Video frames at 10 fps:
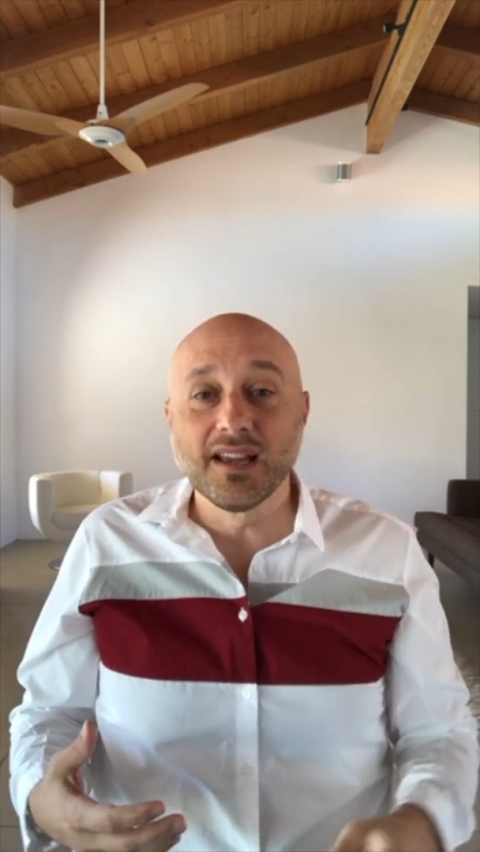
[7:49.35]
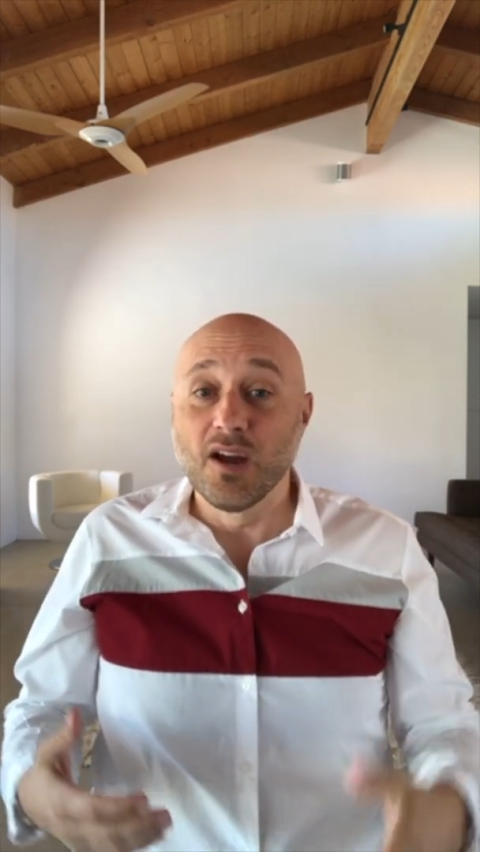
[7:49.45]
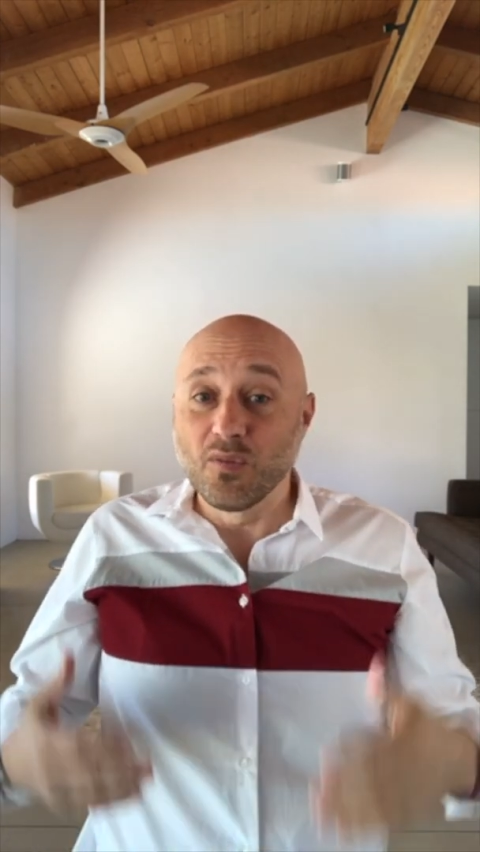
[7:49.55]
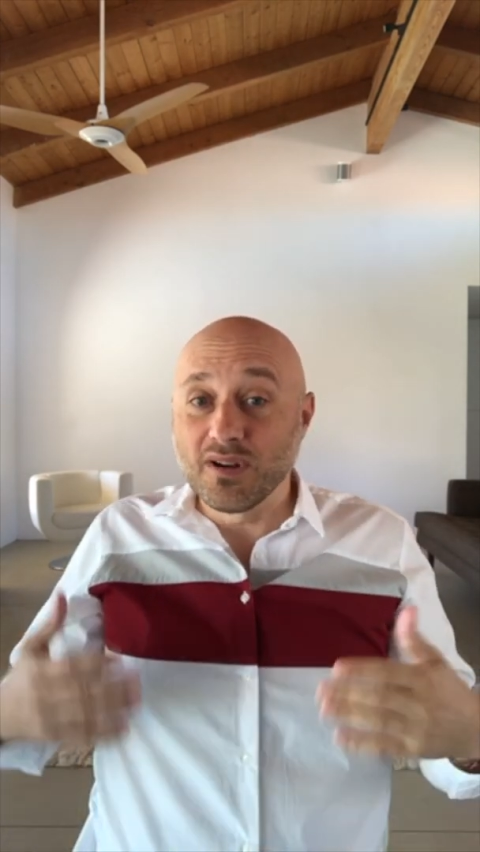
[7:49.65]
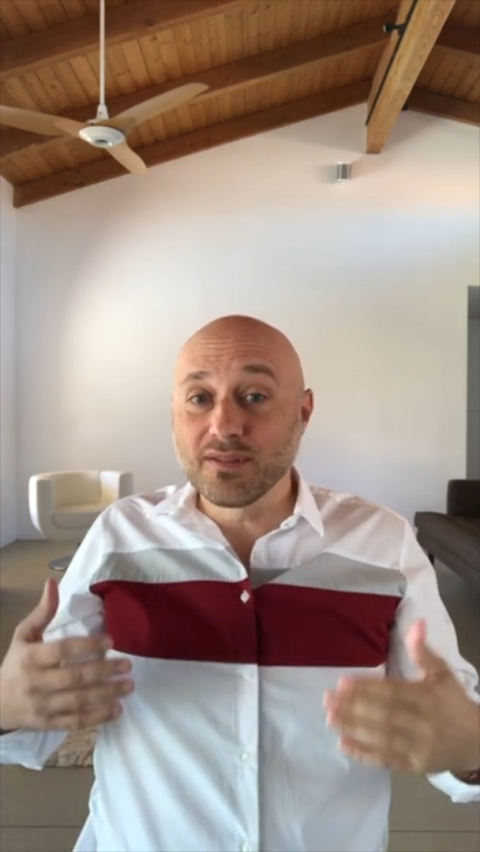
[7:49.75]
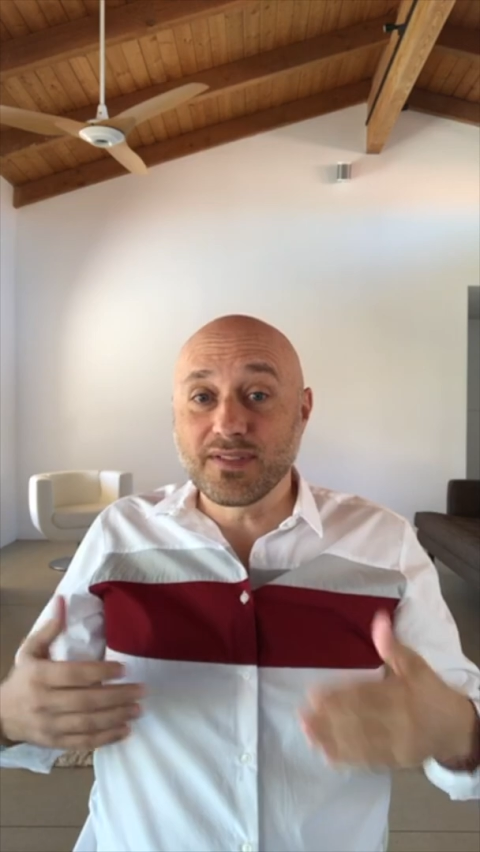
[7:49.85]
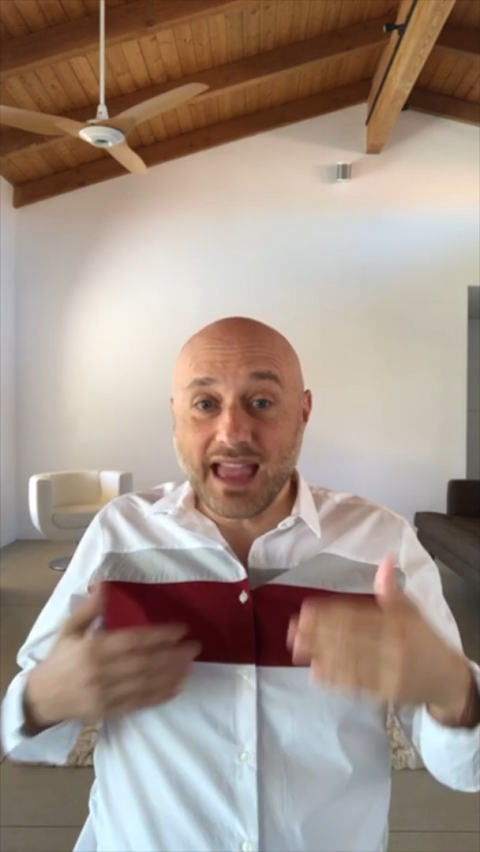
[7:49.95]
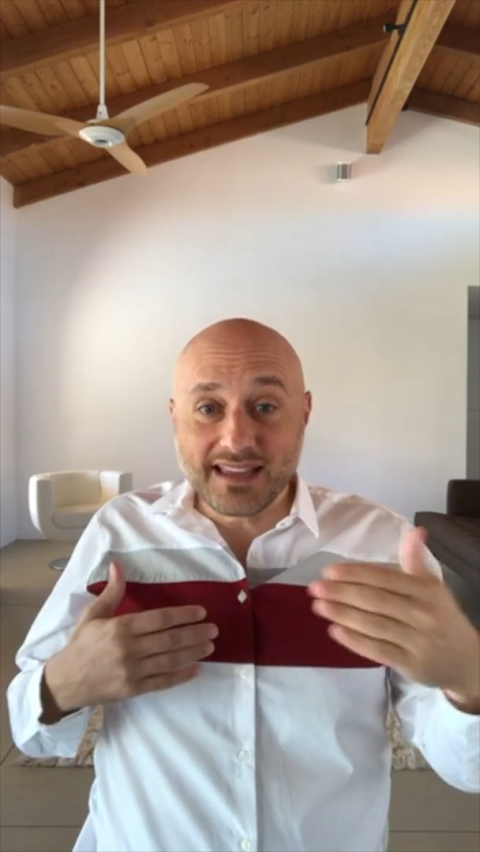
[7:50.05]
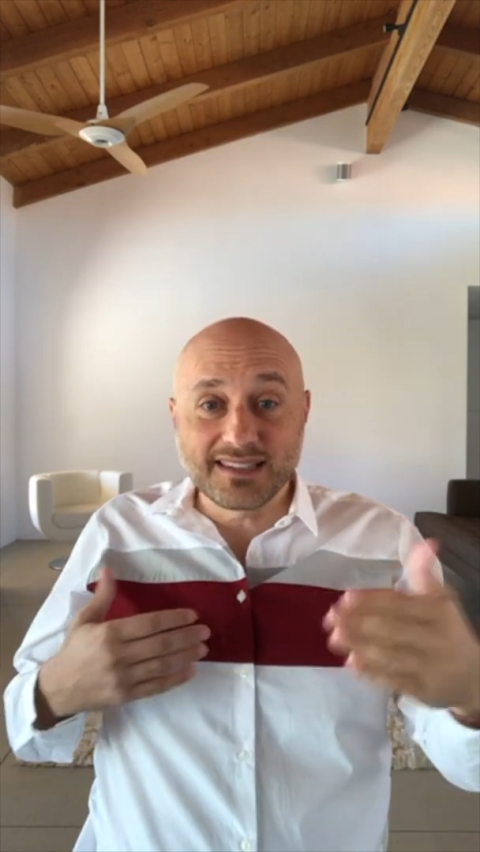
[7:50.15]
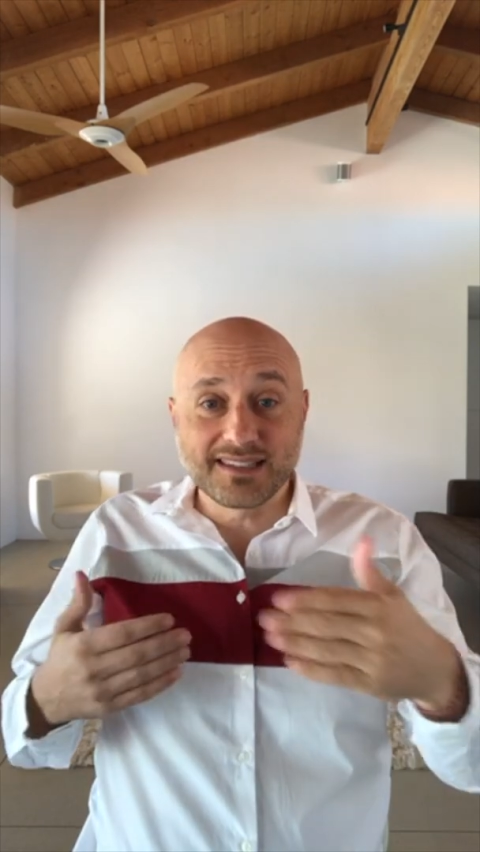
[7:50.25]
Well,
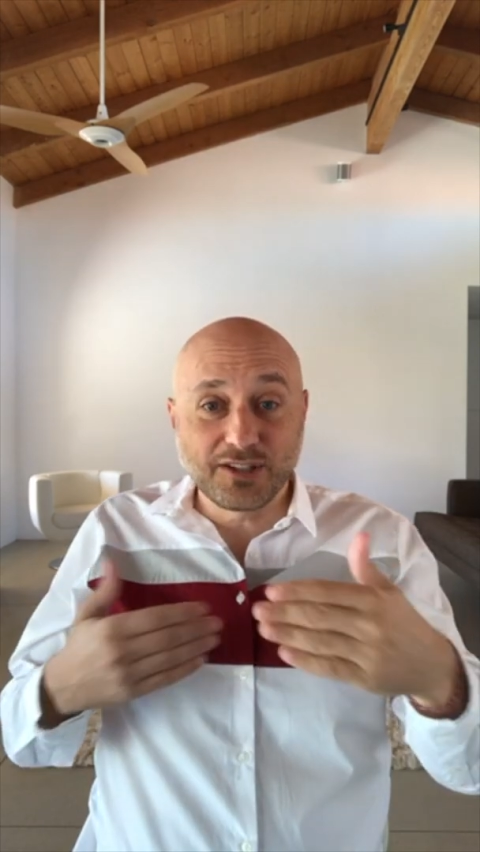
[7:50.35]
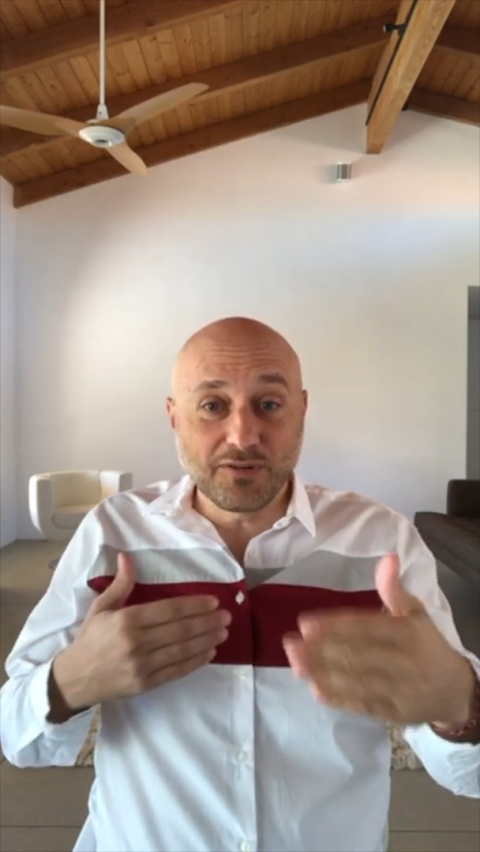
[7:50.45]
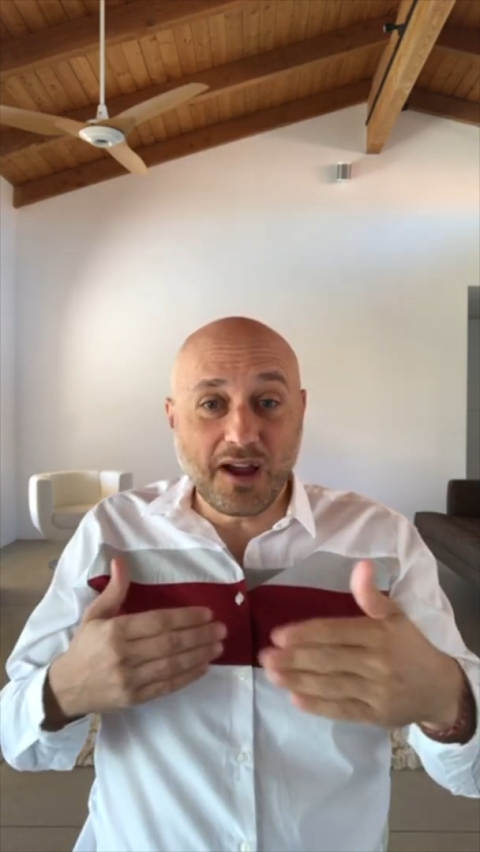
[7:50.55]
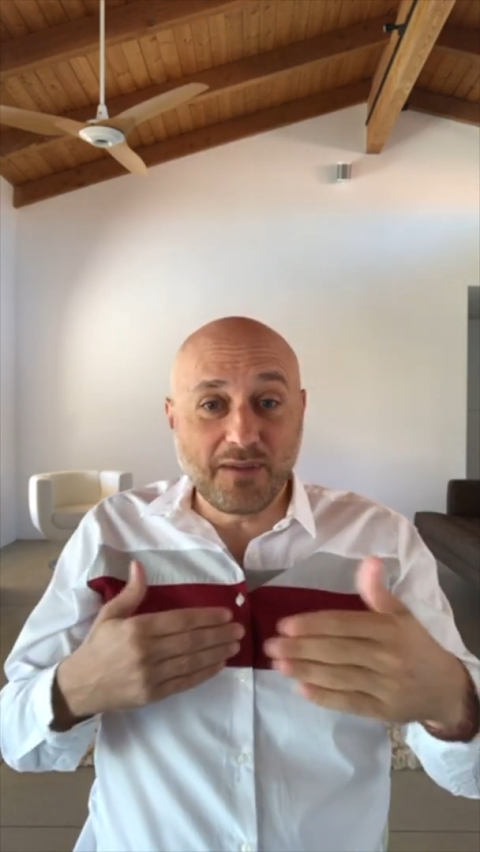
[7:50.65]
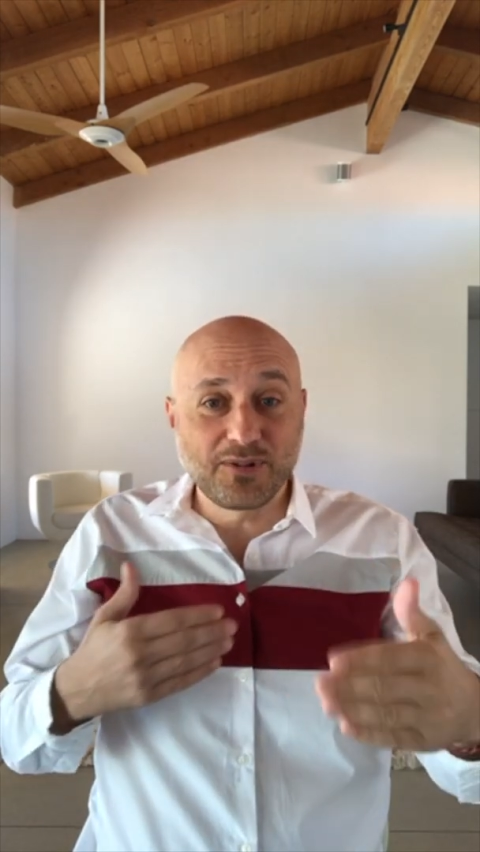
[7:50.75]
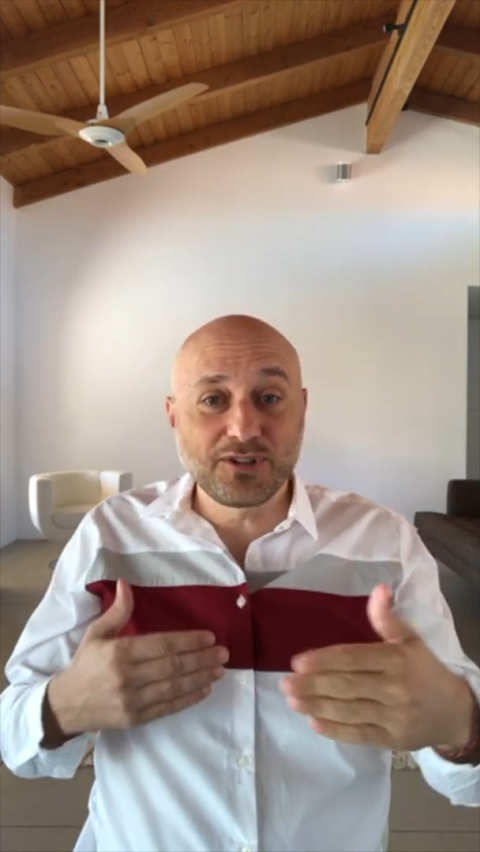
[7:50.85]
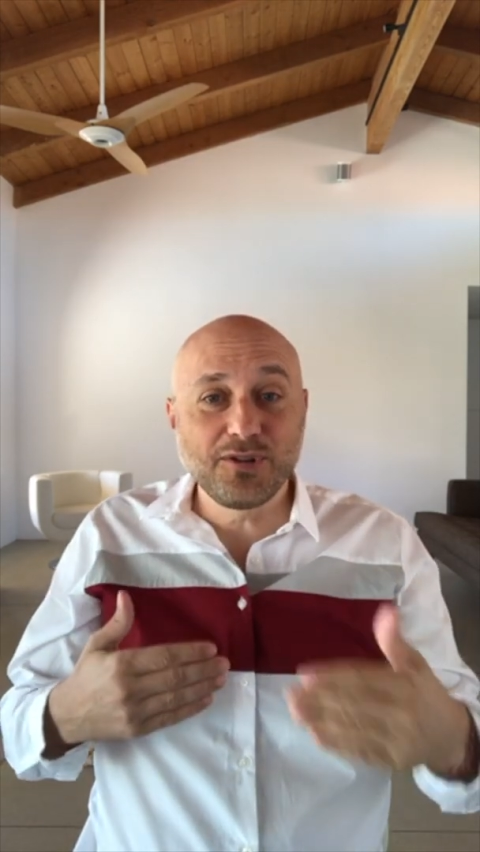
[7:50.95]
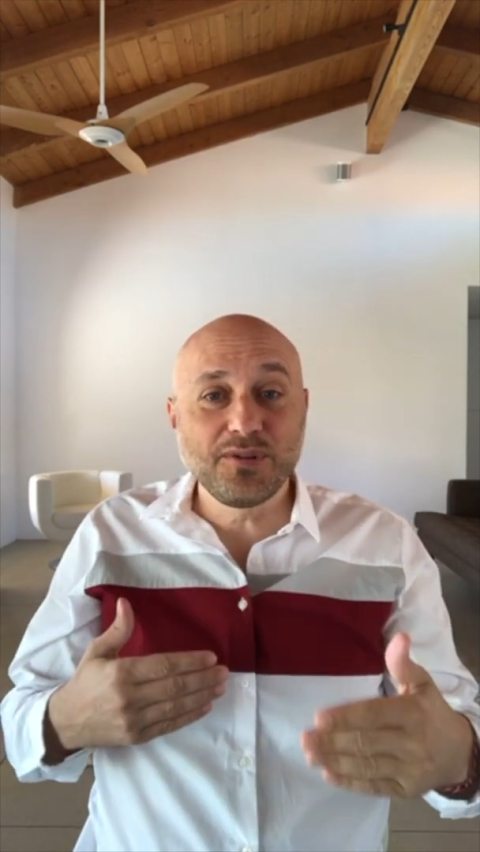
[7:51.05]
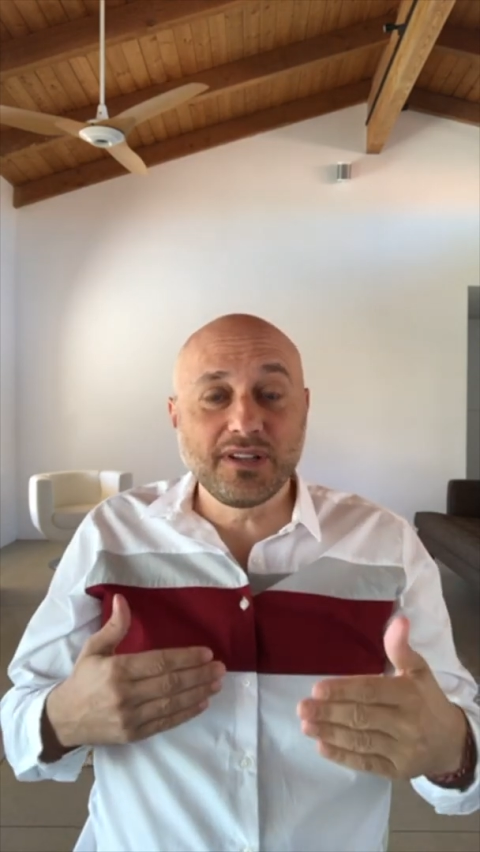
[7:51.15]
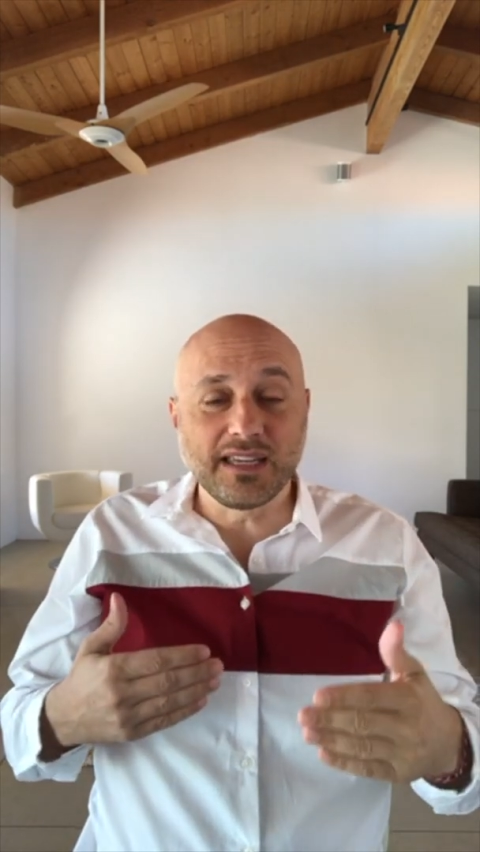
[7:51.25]
that's your
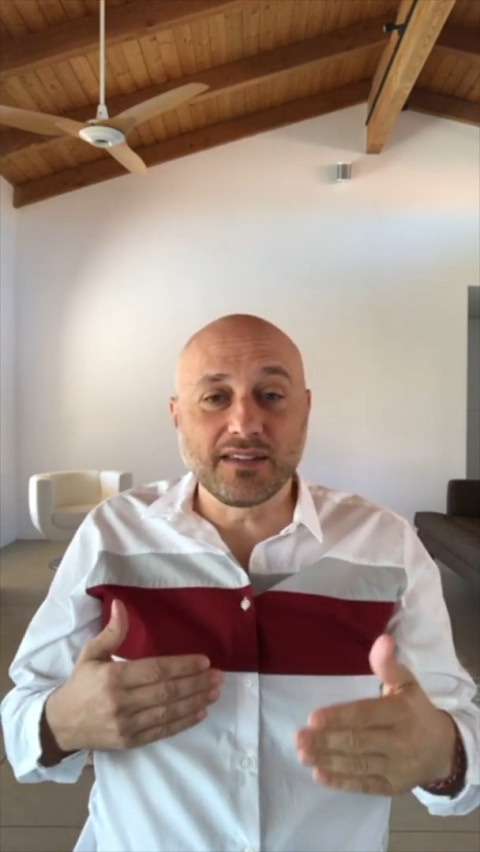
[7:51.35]
opportunity.